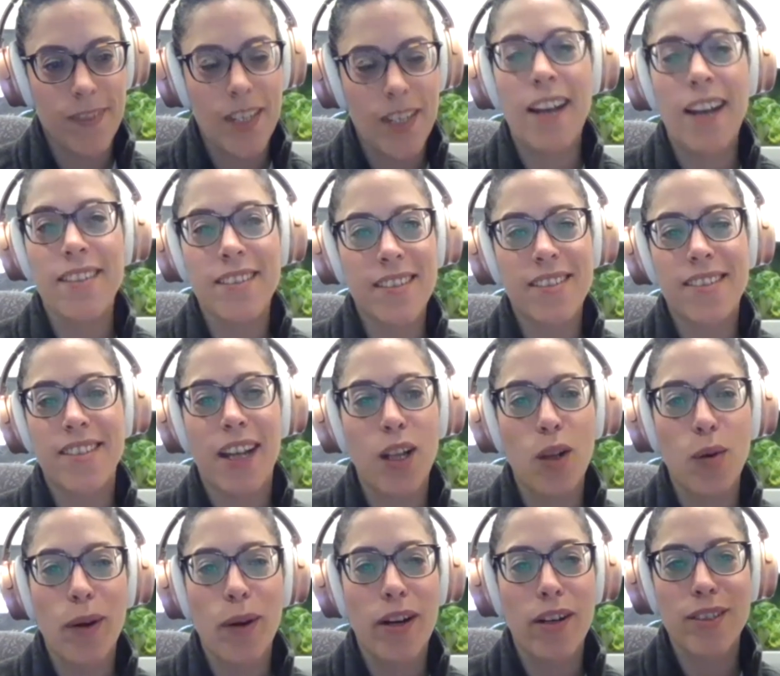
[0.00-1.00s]
And
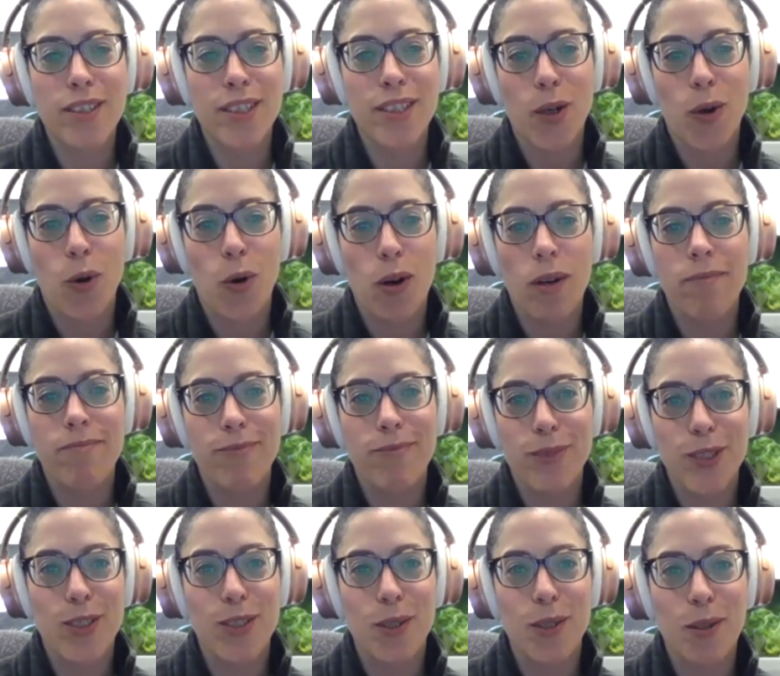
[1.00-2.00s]
Delaware C Corp,
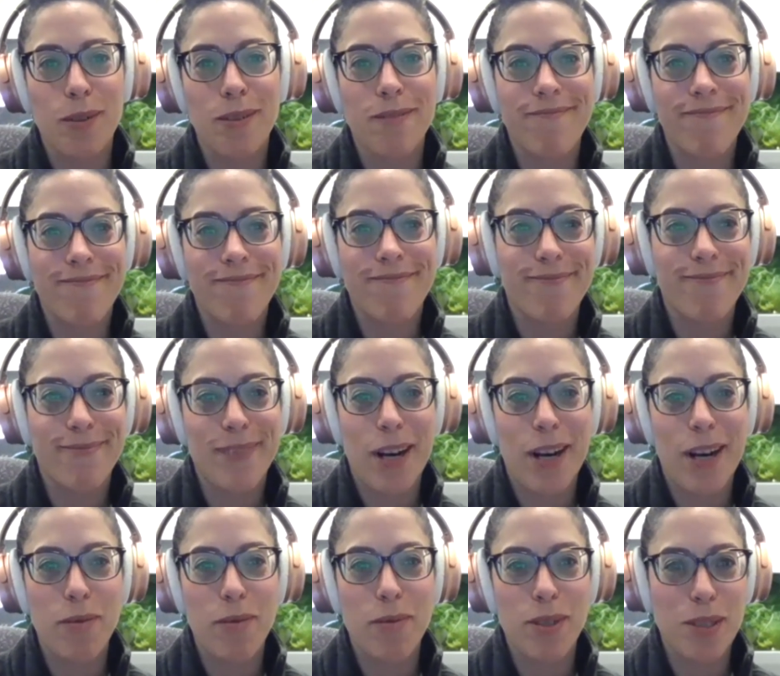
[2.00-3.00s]
just so
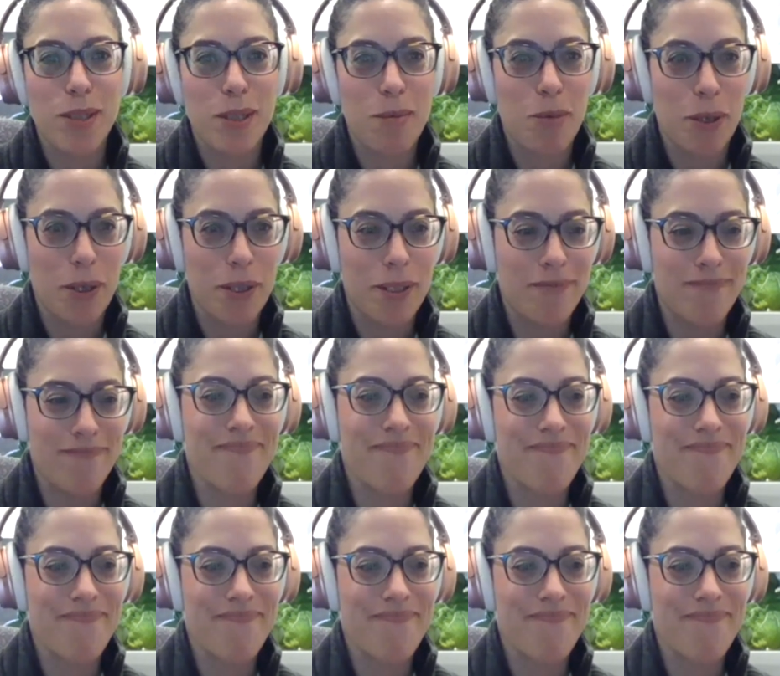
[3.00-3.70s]
everyone's on board.